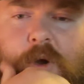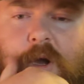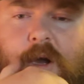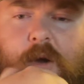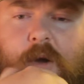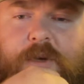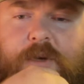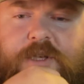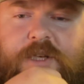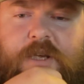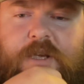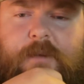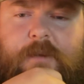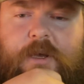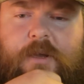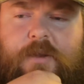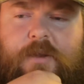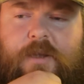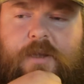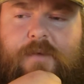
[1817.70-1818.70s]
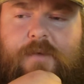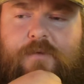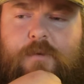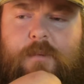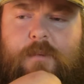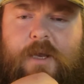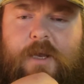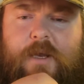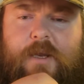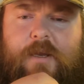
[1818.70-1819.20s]
Which email, Dev? You
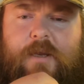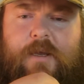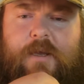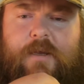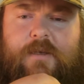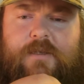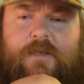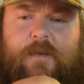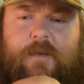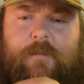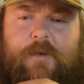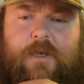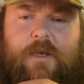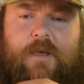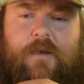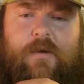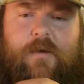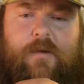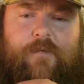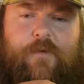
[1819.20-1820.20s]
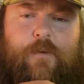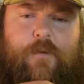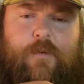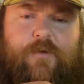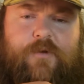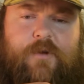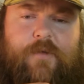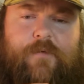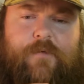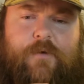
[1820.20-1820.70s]
might need to hit us up again if you're
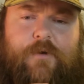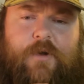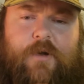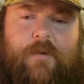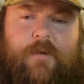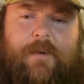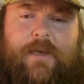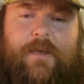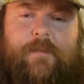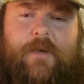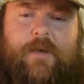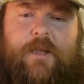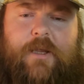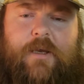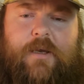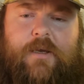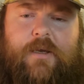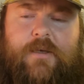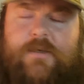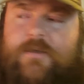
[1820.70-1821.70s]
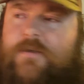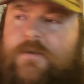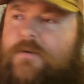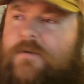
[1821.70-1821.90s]
talking about emailing us.